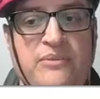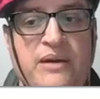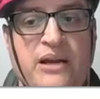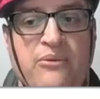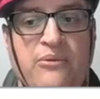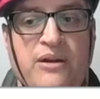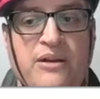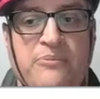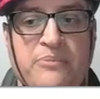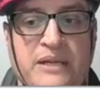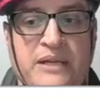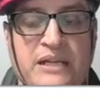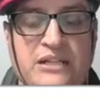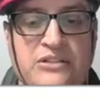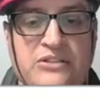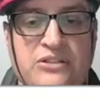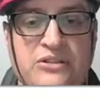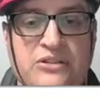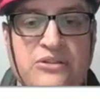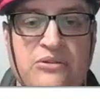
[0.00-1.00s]
you might want
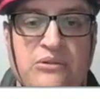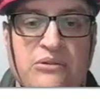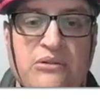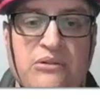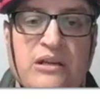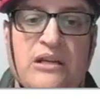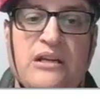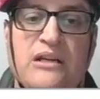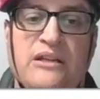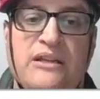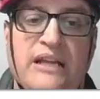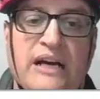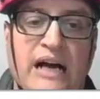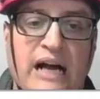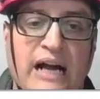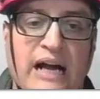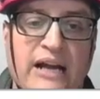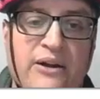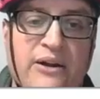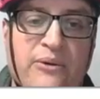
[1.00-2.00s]
P2, the
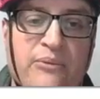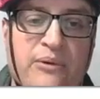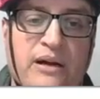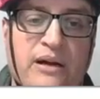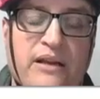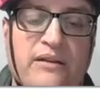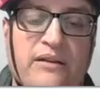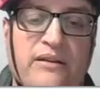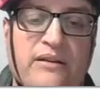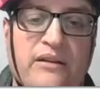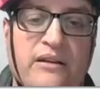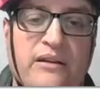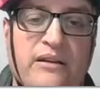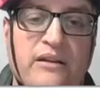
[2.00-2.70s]
higher one,